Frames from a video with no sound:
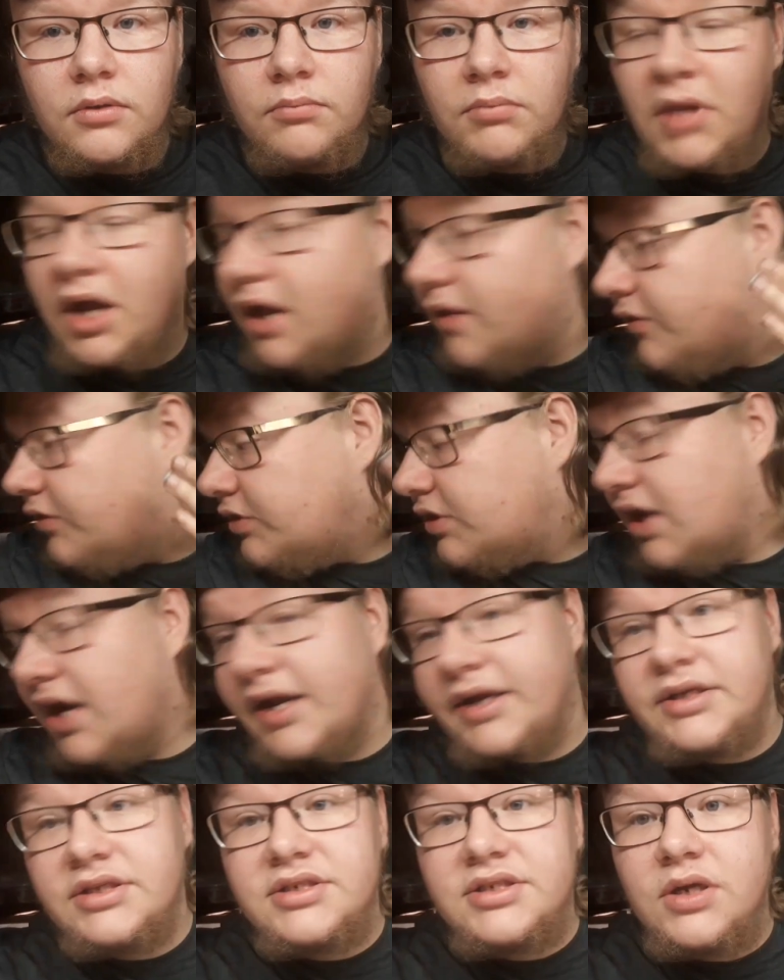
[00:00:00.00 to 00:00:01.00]
My other
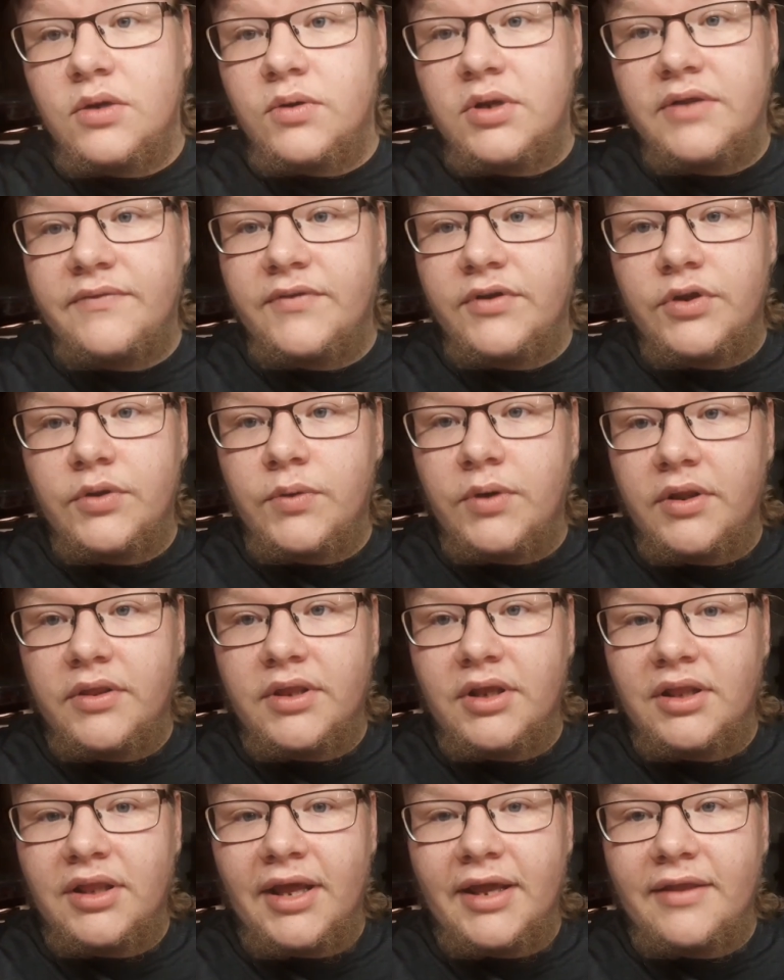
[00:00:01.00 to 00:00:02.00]
dragons don't even do
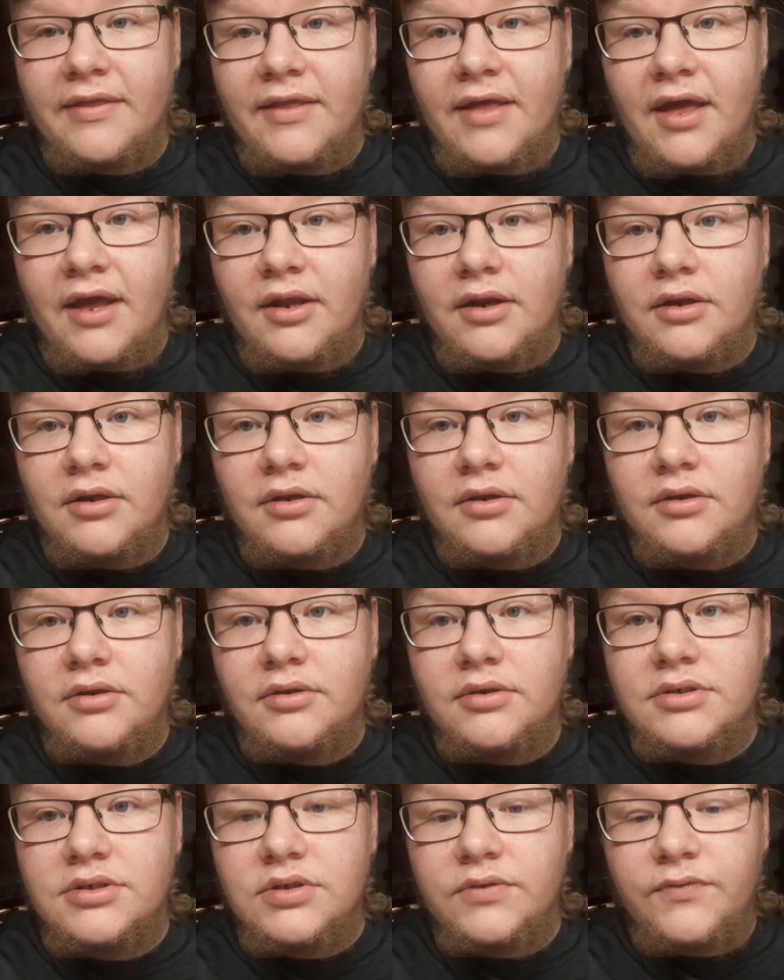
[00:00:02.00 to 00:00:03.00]
anything like that.
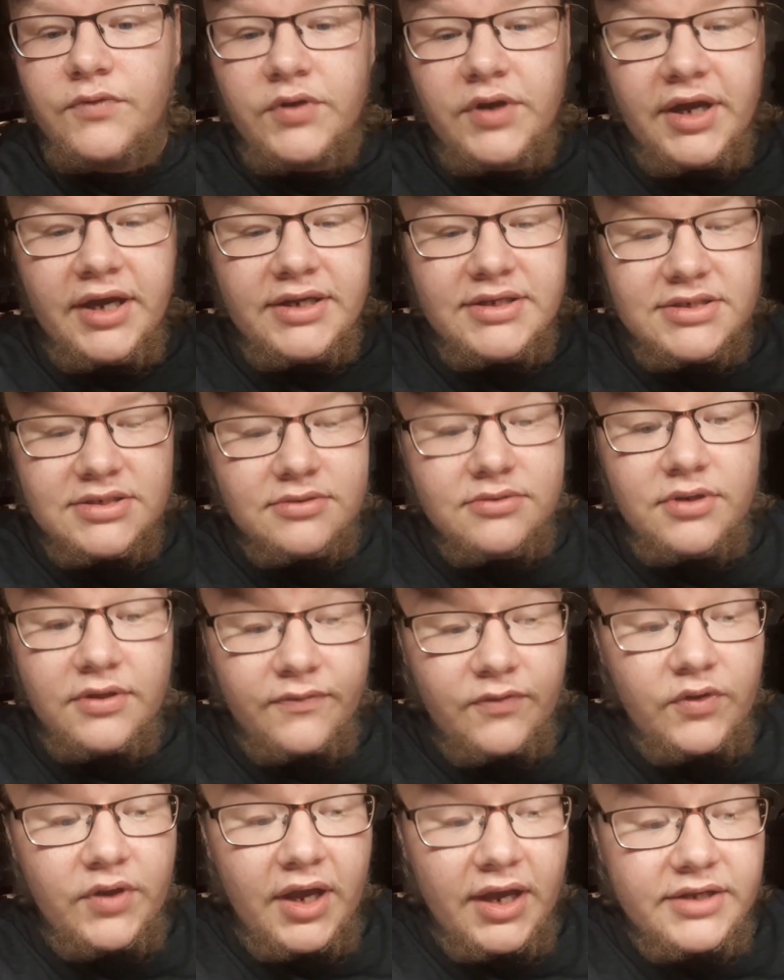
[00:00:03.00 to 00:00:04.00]
So if you
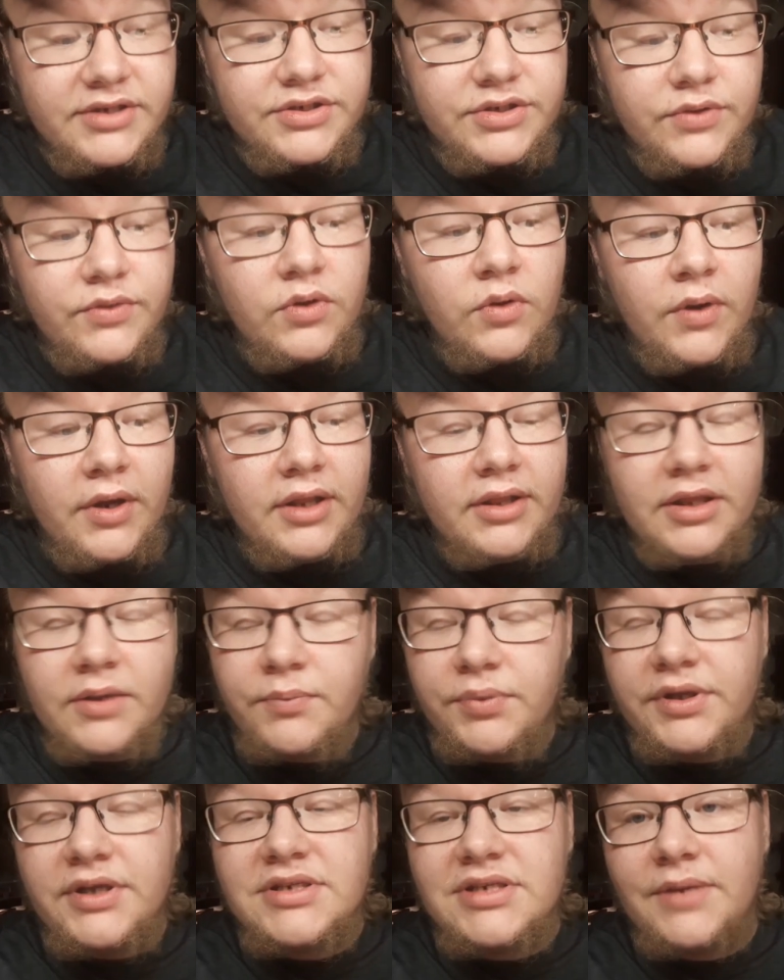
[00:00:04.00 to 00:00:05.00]
guys do know anything,
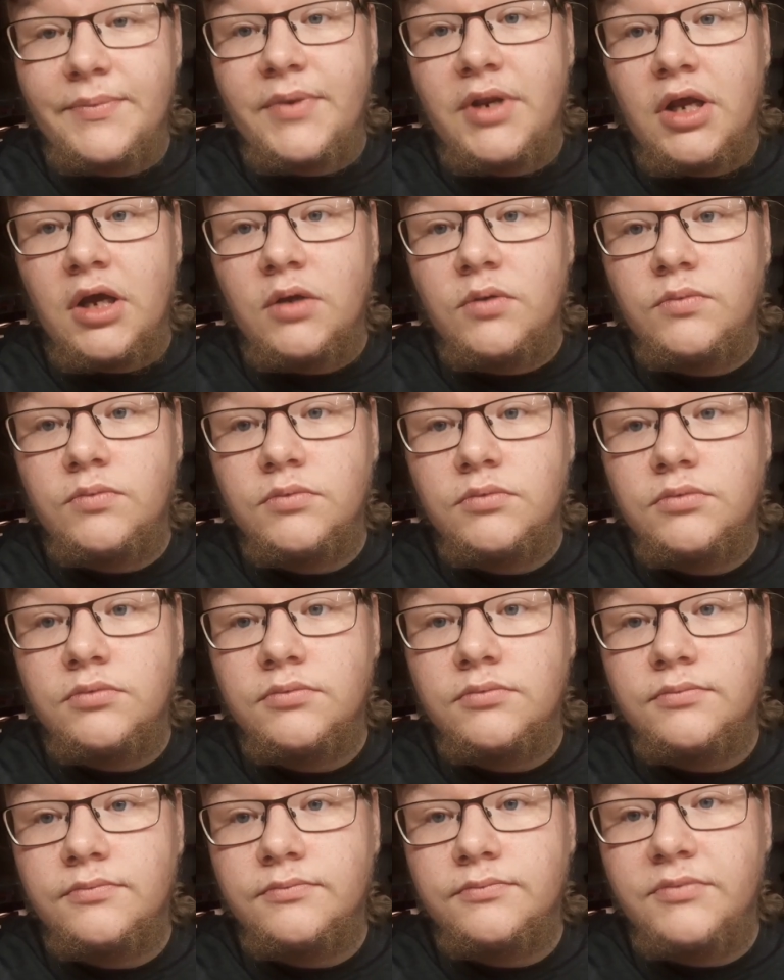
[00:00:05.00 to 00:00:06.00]
please let me know.
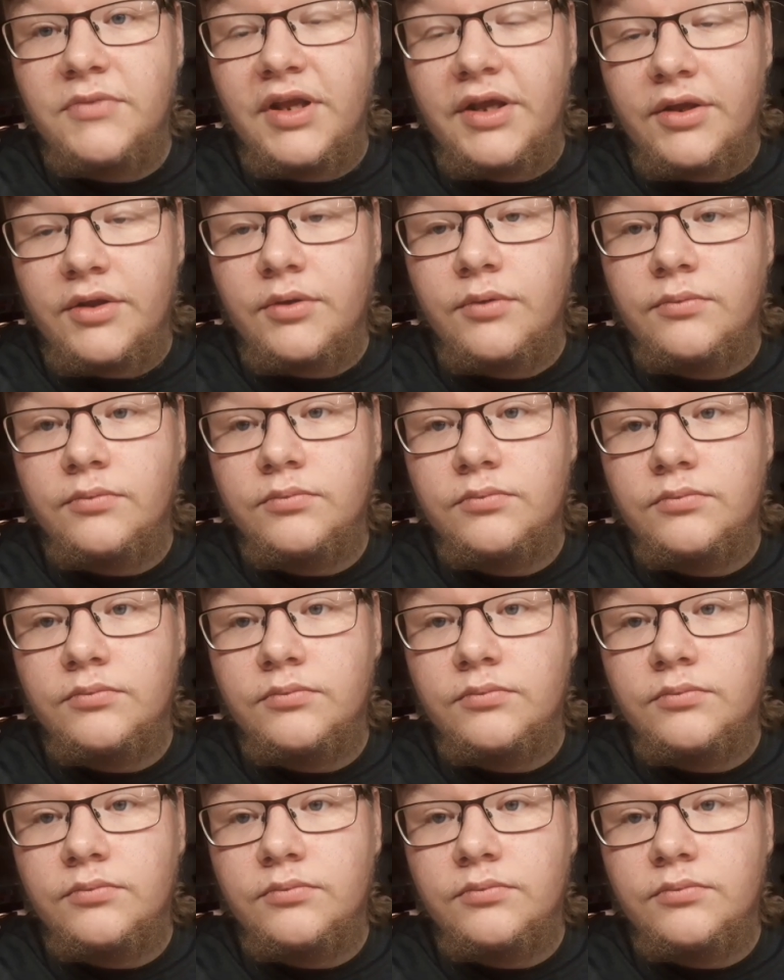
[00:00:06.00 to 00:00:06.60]
Thank you.